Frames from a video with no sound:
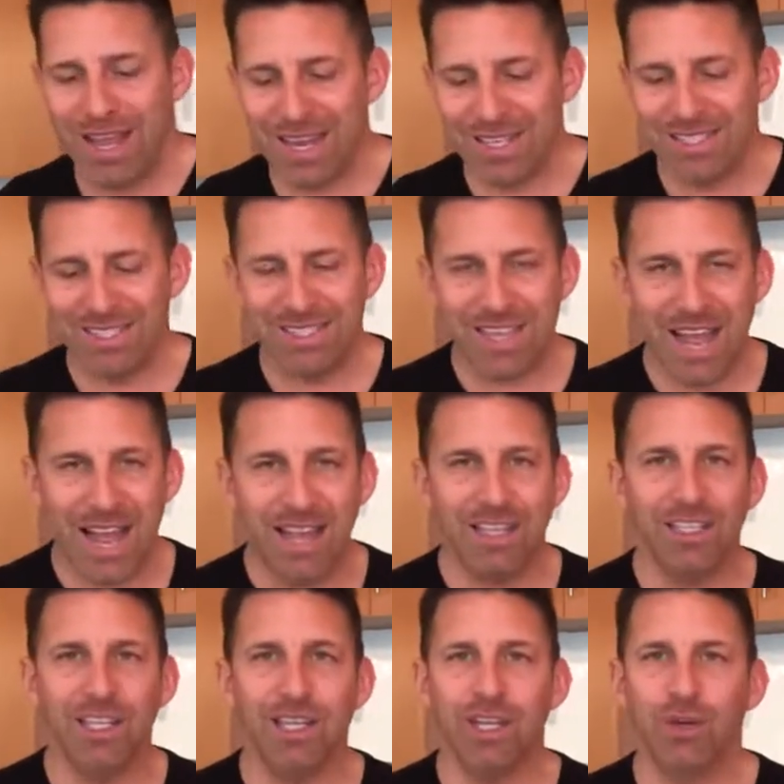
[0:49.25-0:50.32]

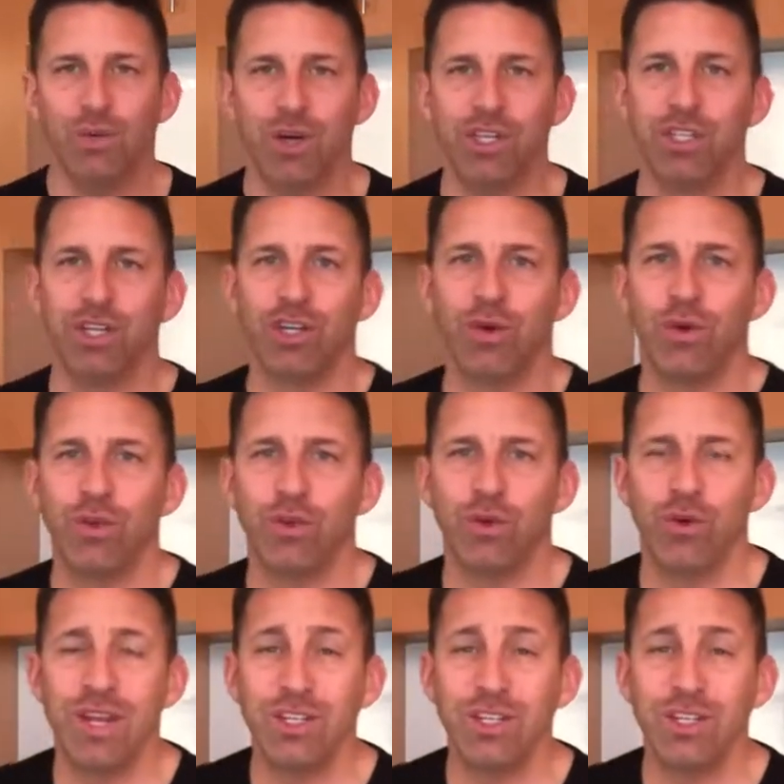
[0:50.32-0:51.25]
exactly what you're going through.